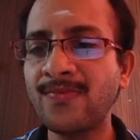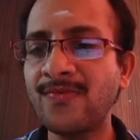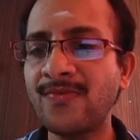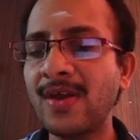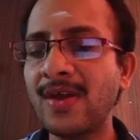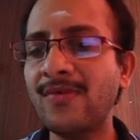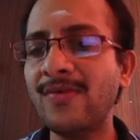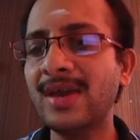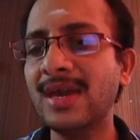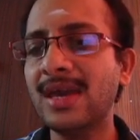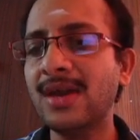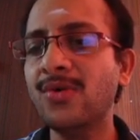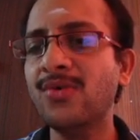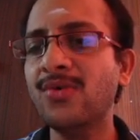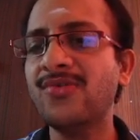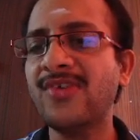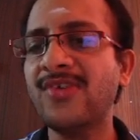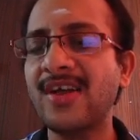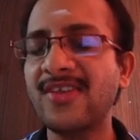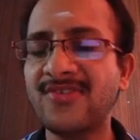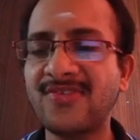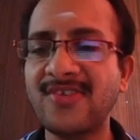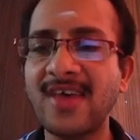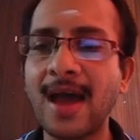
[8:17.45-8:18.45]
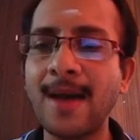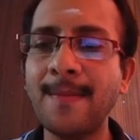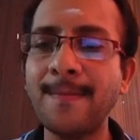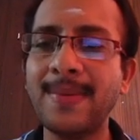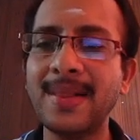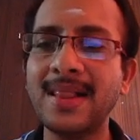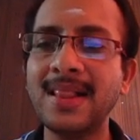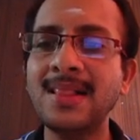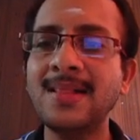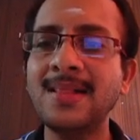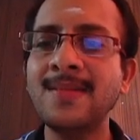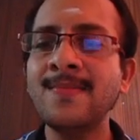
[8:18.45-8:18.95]
When we give such
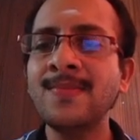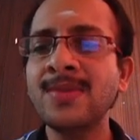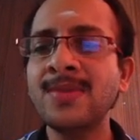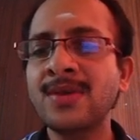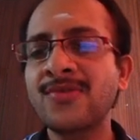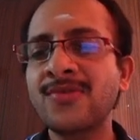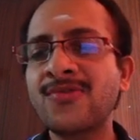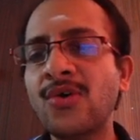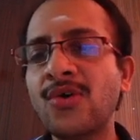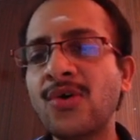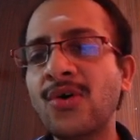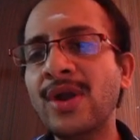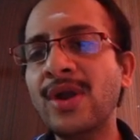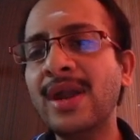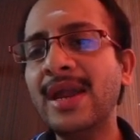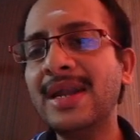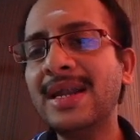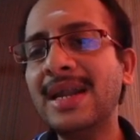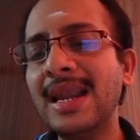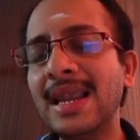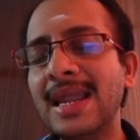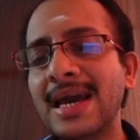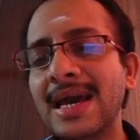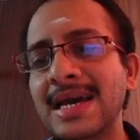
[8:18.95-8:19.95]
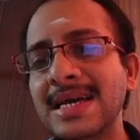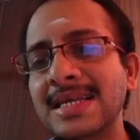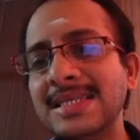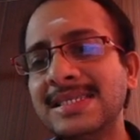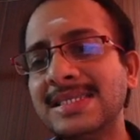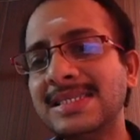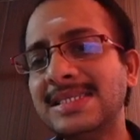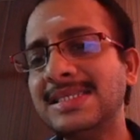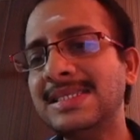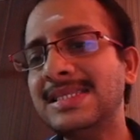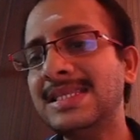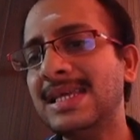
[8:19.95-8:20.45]
sample, so it learns
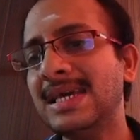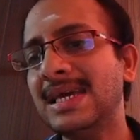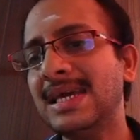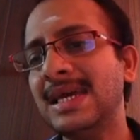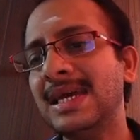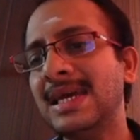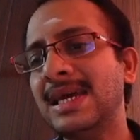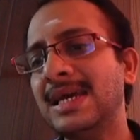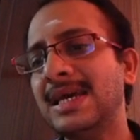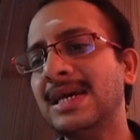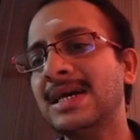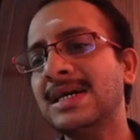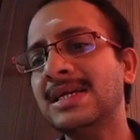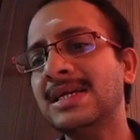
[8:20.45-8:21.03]
the